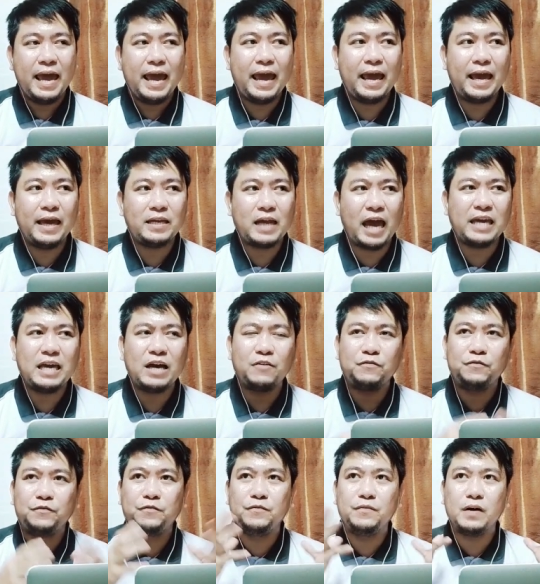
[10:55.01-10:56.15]
And I have
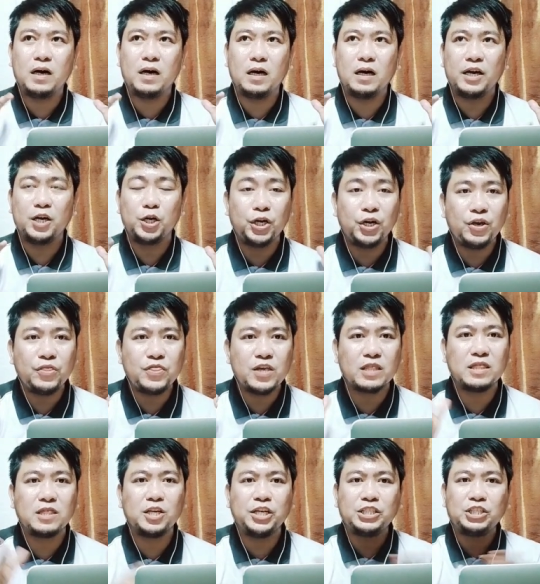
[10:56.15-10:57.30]
heard
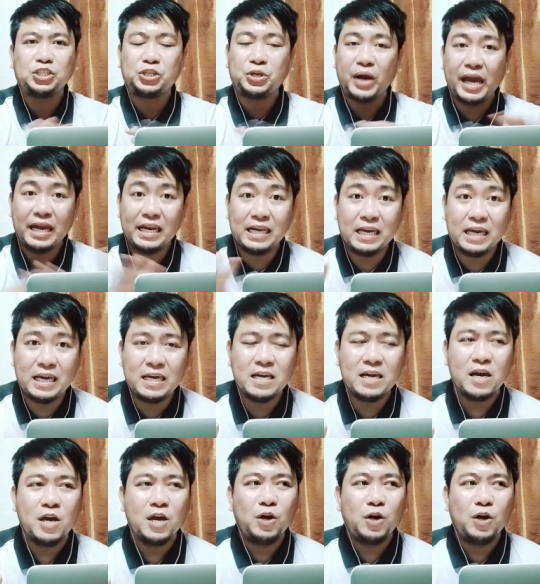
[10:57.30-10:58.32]
that their training